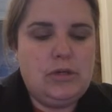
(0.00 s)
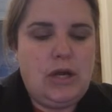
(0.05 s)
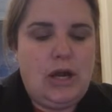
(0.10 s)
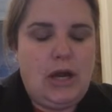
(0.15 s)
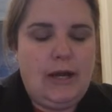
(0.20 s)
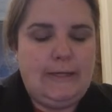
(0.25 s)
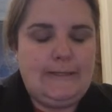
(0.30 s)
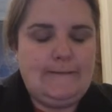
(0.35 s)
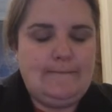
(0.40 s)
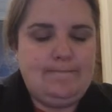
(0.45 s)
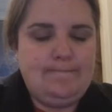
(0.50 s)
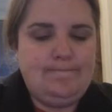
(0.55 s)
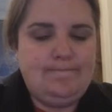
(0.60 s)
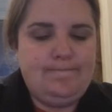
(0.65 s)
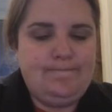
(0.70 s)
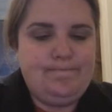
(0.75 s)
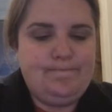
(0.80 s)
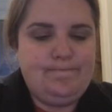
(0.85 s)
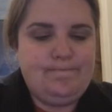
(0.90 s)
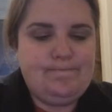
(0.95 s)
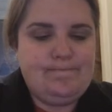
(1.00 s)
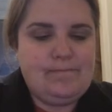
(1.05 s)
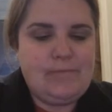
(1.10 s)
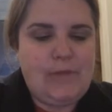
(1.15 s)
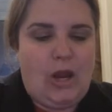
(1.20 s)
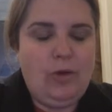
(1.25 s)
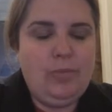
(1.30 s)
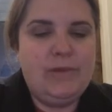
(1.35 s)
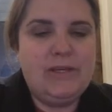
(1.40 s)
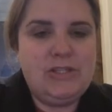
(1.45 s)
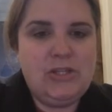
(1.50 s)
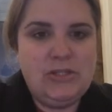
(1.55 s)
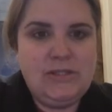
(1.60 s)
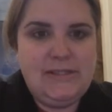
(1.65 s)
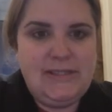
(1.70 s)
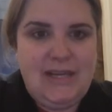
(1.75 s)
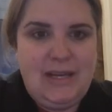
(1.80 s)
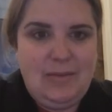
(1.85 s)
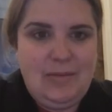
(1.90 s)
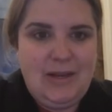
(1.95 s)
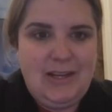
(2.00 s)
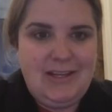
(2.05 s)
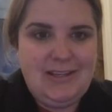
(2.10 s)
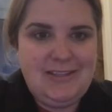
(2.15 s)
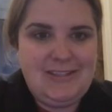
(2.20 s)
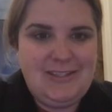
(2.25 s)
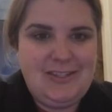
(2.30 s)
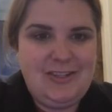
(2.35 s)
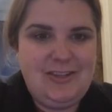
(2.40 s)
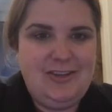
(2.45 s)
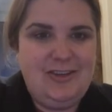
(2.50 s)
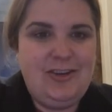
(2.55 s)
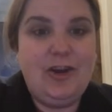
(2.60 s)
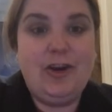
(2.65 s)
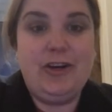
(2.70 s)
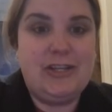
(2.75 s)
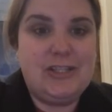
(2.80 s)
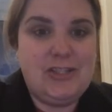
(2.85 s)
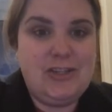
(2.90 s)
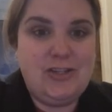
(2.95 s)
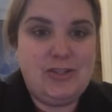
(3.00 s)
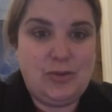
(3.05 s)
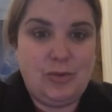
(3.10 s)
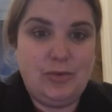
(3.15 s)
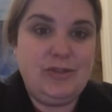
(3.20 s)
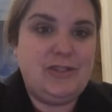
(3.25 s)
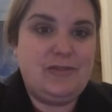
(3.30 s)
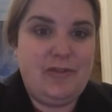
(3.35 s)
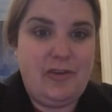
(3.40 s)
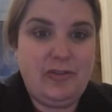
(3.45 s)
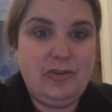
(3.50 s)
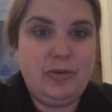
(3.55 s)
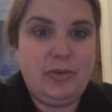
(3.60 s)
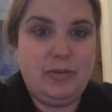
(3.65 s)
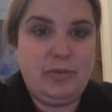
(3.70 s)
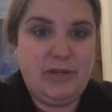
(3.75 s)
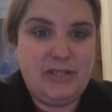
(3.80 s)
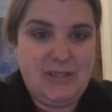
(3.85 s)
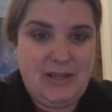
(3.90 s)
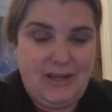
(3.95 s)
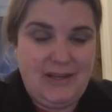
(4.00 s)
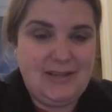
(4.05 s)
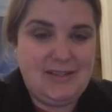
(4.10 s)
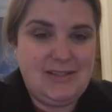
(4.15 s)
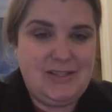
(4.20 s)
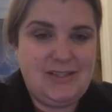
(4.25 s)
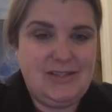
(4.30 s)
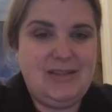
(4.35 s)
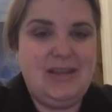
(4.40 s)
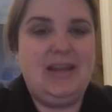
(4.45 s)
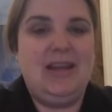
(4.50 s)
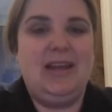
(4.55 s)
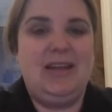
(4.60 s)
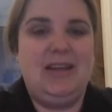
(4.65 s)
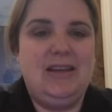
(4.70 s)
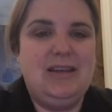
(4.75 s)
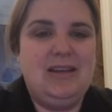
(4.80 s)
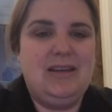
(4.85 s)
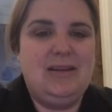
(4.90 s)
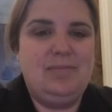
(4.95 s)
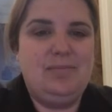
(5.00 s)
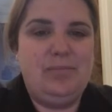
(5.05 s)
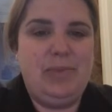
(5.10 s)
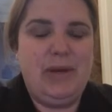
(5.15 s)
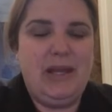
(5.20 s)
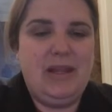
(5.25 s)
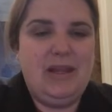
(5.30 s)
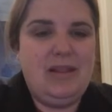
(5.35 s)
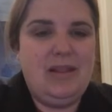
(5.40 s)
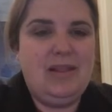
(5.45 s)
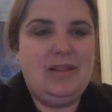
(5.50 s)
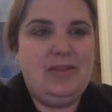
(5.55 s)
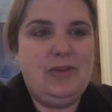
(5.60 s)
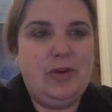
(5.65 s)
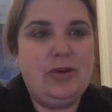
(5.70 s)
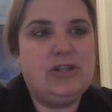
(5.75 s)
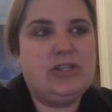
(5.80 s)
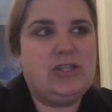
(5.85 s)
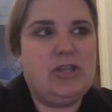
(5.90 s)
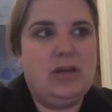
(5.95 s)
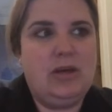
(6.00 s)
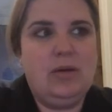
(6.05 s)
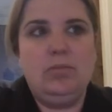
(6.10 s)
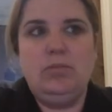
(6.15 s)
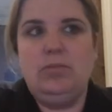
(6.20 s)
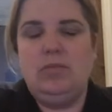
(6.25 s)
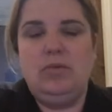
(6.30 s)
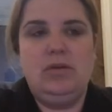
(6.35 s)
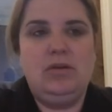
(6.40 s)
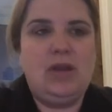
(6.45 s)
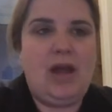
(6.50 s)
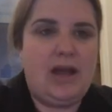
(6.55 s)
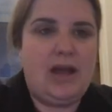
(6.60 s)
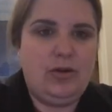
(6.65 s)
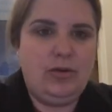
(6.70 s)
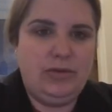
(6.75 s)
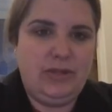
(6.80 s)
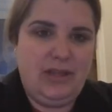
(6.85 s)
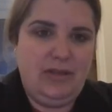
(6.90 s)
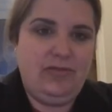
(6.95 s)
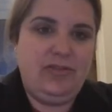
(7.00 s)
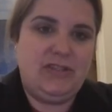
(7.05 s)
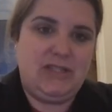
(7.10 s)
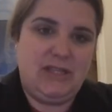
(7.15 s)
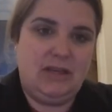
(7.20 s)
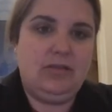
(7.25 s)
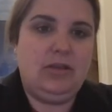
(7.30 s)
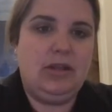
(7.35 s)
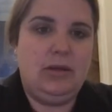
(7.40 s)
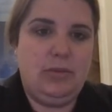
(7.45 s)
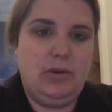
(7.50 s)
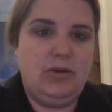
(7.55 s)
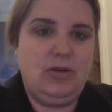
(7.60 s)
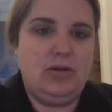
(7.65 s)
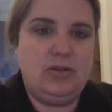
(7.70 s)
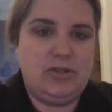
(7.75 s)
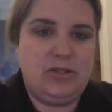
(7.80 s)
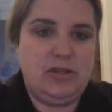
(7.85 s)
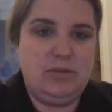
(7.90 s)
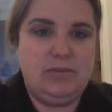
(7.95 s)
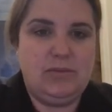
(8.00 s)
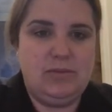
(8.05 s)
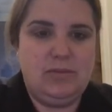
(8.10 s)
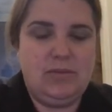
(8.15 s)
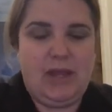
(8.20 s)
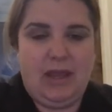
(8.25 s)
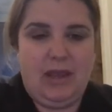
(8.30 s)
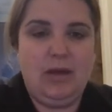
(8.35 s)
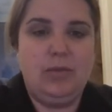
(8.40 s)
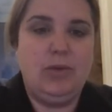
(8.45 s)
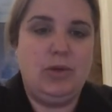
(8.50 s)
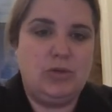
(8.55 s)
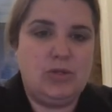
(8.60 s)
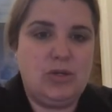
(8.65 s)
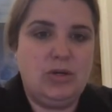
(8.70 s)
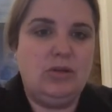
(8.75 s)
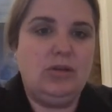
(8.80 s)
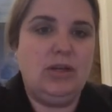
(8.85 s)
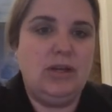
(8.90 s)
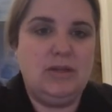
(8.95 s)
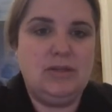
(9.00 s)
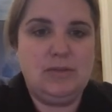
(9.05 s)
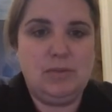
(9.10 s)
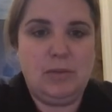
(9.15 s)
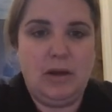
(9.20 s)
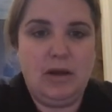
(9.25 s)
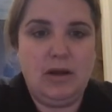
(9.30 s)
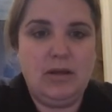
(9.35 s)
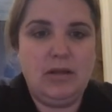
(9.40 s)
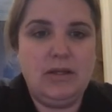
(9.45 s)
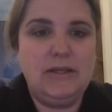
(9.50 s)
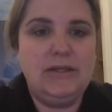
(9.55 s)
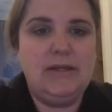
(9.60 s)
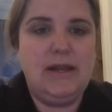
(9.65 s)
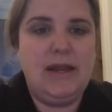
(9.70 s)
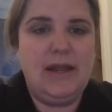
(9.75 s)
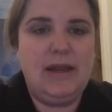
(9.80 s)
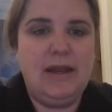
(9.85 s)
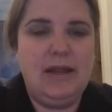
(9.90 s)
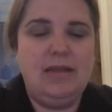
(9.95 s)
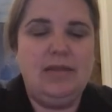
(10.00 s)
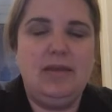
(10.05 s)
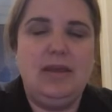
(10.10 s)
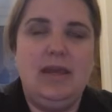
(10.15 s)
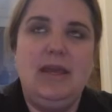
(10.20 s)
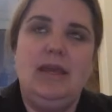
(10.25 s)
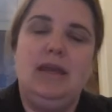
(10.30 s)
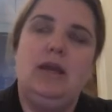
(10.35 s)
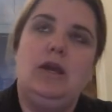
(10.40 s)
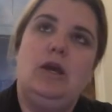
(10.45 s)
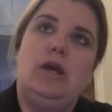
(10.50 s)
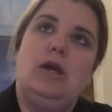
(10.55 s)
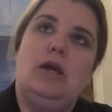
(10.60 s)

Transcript: um, our mission statement is to nourish the souls of everyone we touch, but nourish them not only physically but nourish them like emotionally as well. And I think